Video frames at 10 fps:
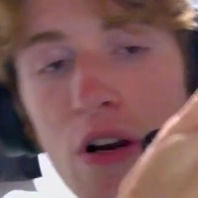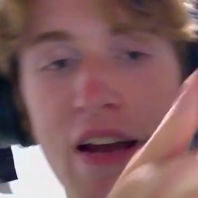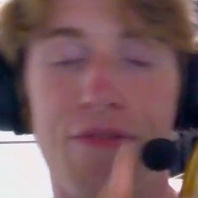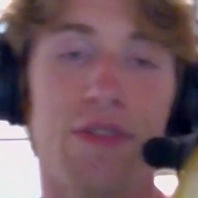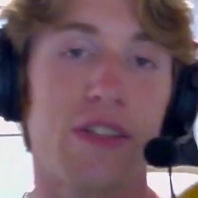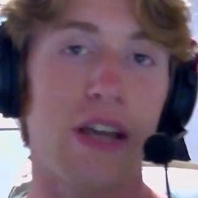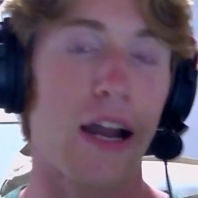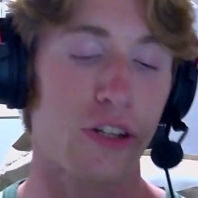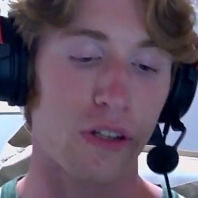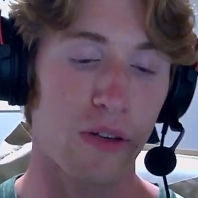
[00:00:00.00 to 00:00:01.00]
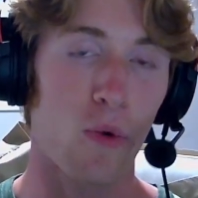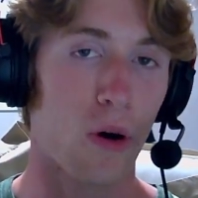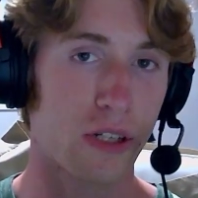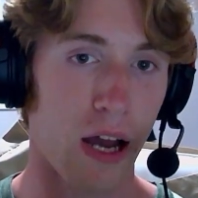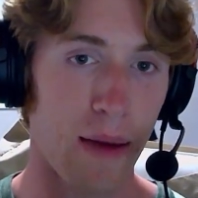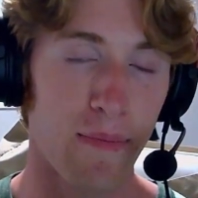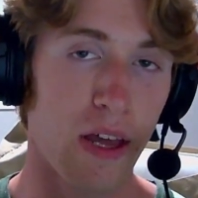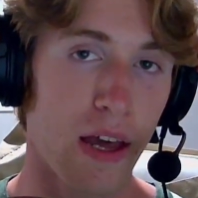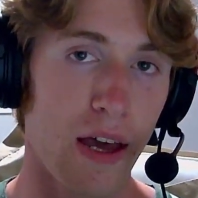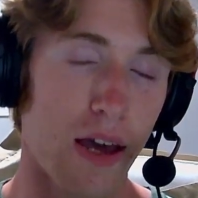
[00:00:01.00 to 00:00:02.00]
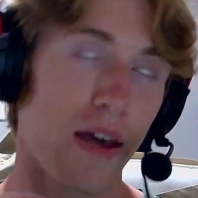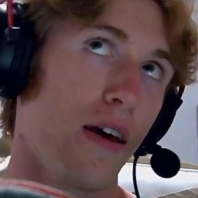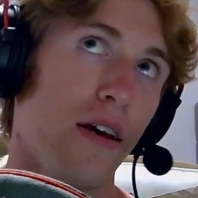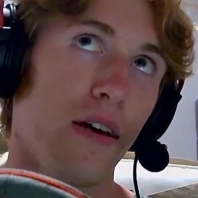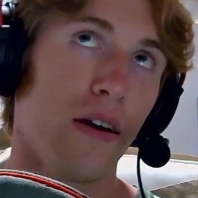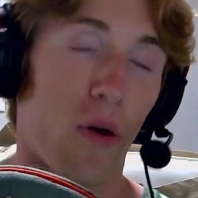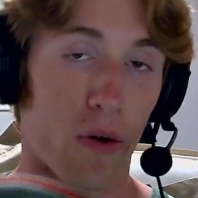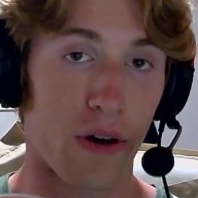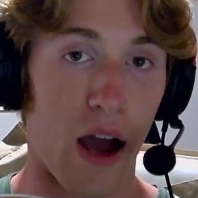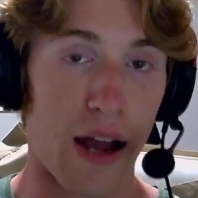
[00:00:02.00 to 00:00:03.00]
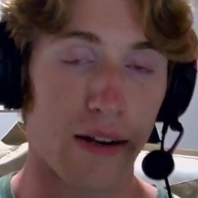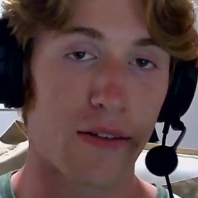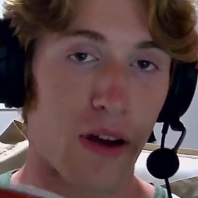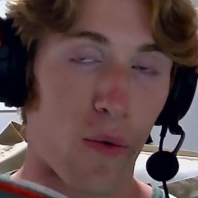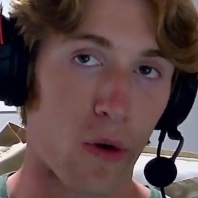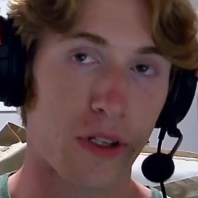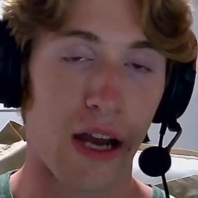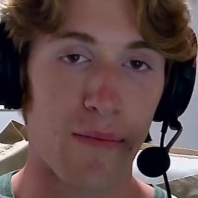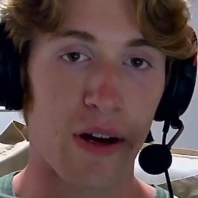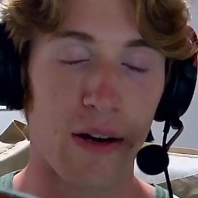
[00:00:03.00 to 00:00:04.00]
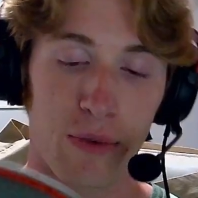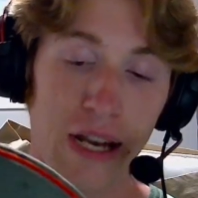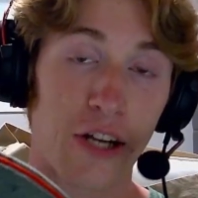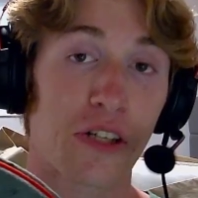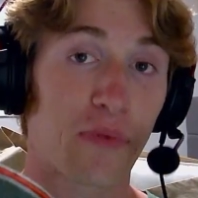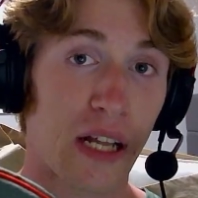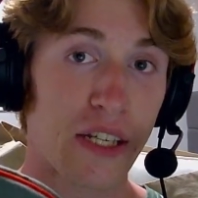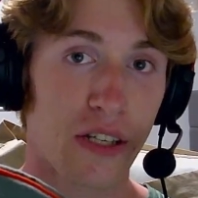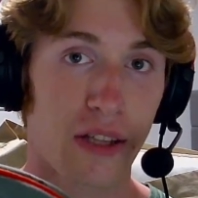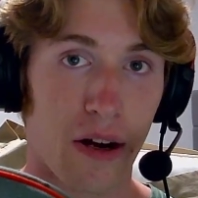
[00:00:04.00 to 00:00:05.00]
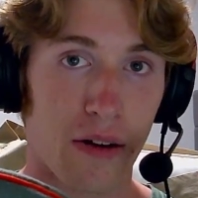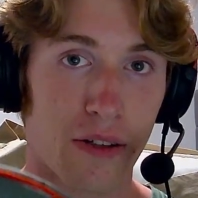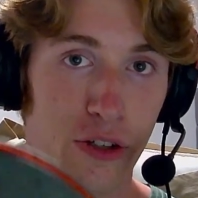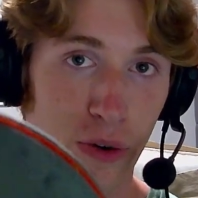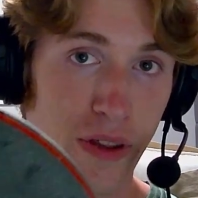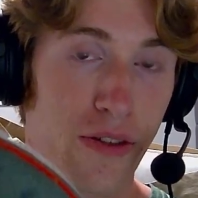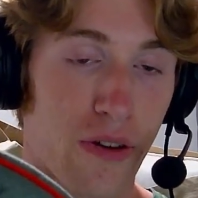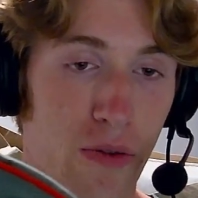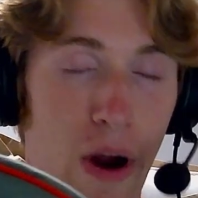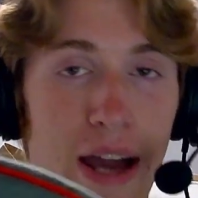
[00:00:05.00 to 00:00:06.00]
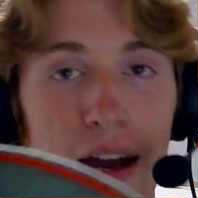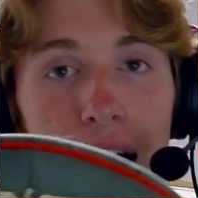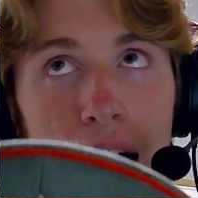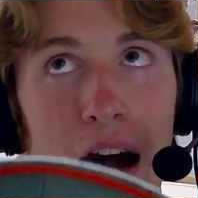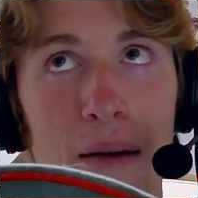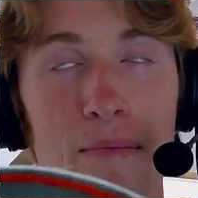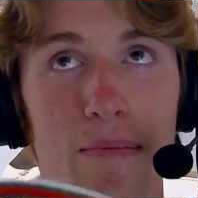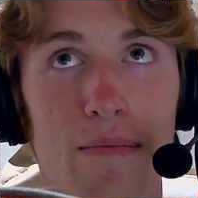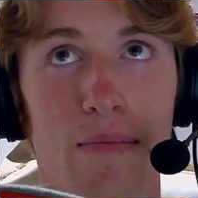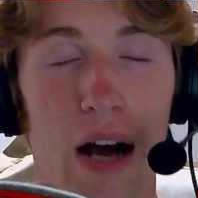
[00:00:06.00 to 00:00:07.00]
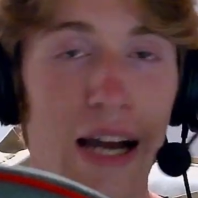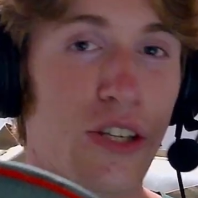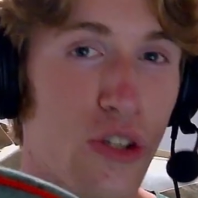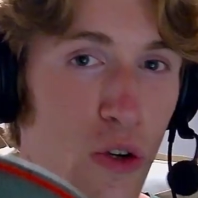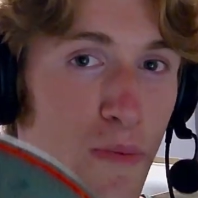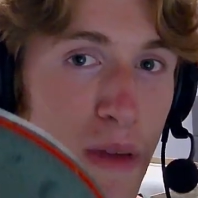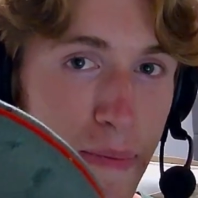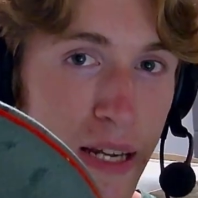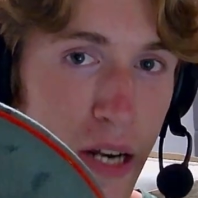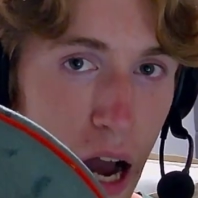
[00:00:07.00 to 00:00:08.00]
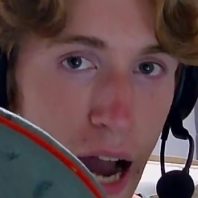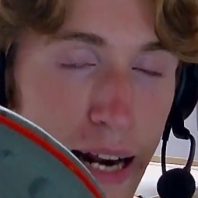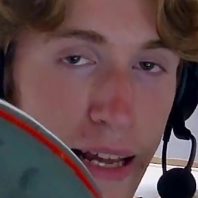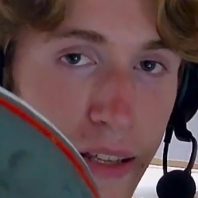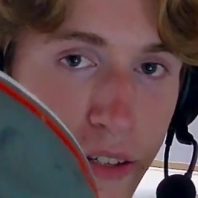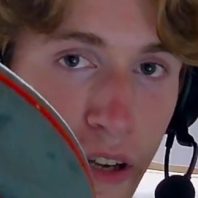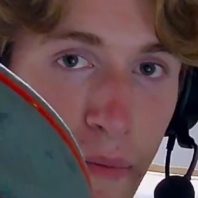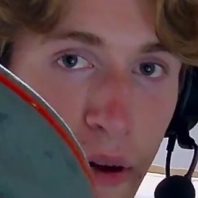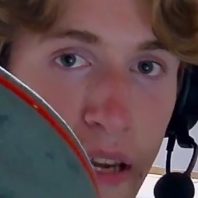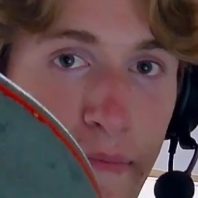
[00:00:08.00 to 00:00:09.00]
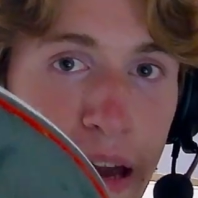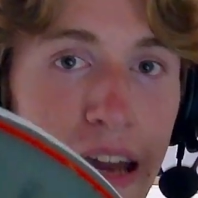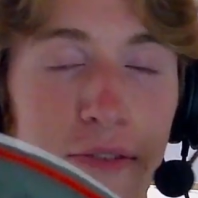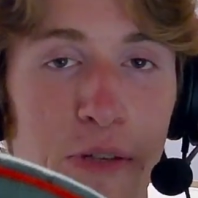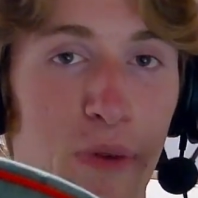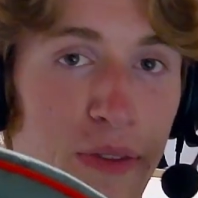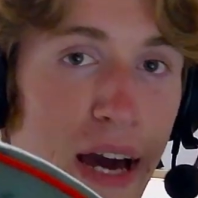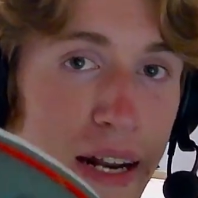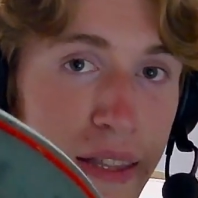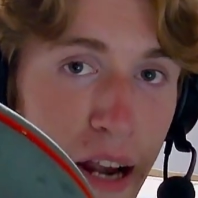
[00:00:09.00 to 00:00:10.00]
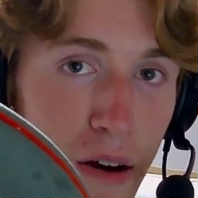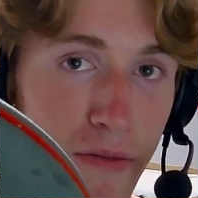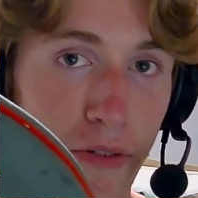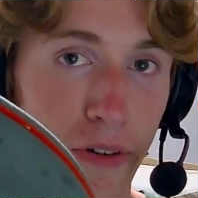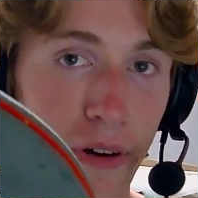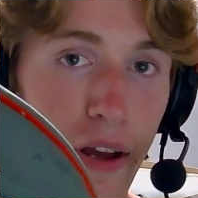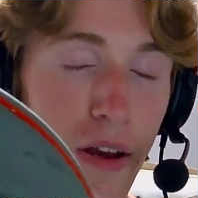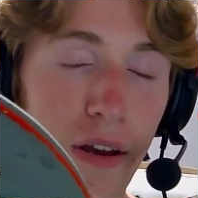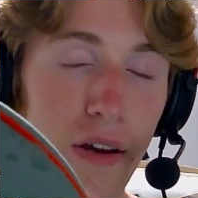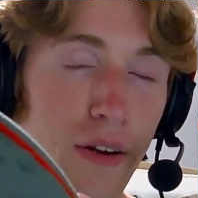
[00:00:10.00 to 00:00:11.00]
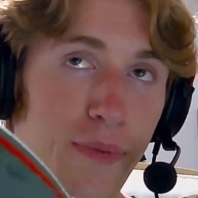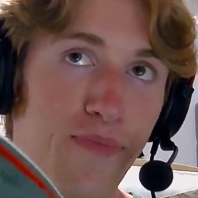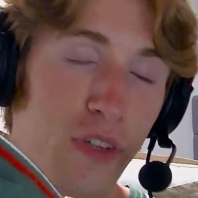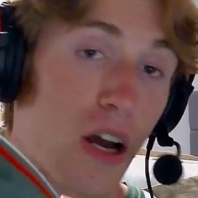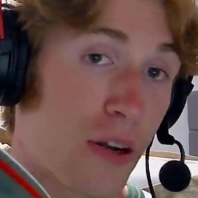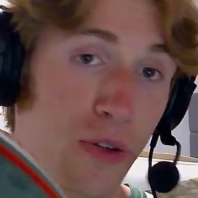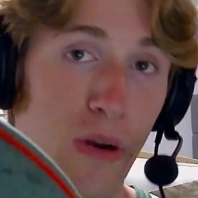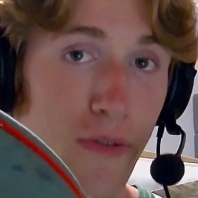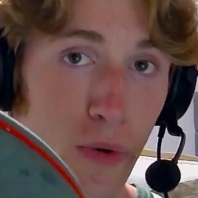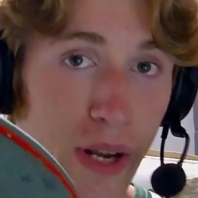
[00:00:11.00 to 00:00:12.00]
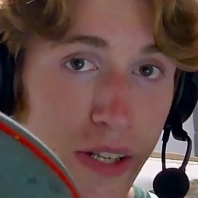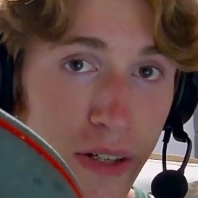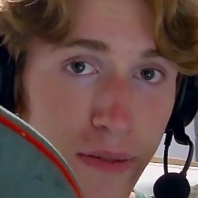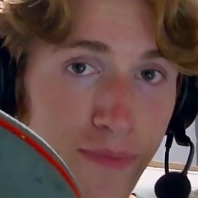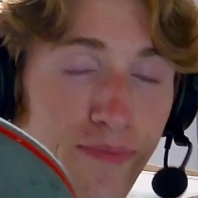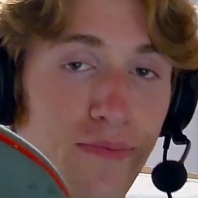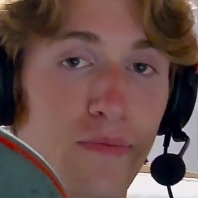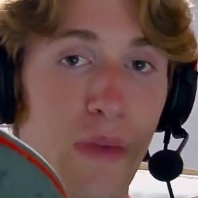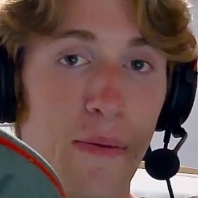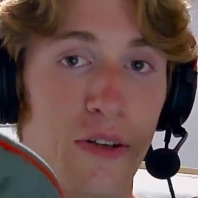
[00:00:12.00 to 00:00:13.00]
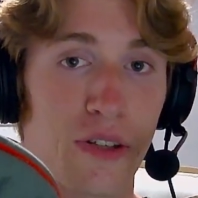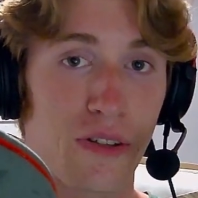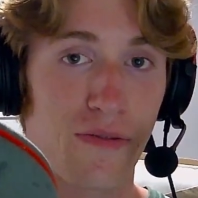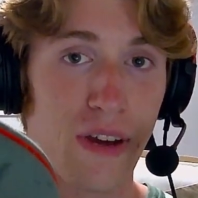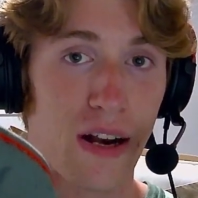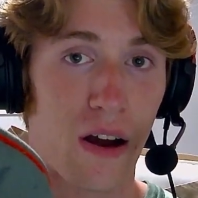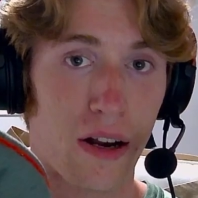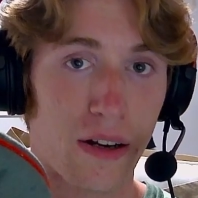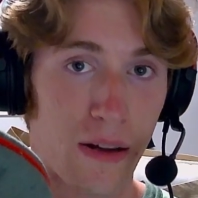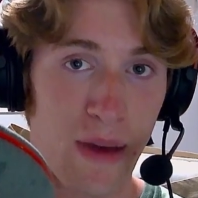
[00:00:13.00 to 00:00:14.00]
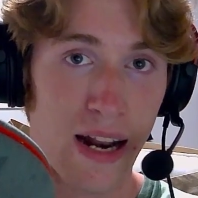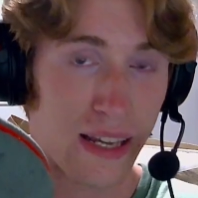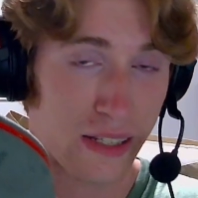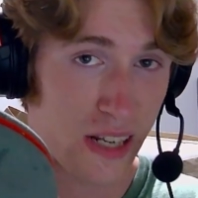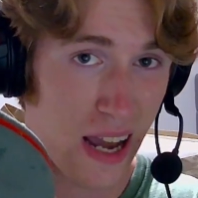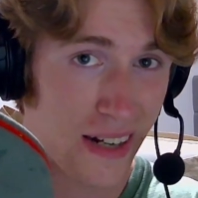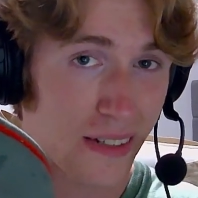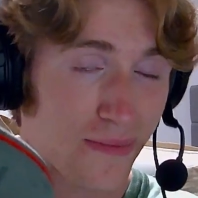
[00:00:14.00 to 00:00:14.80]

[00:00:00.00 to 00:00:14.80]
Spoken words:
if it's actually wartime or not wartime, but was actually placed in there during the Third Reich. I assume maybe not. Somebody may have just put that in there for God knows whatever reason, maybe just to fit on a mannequin's head.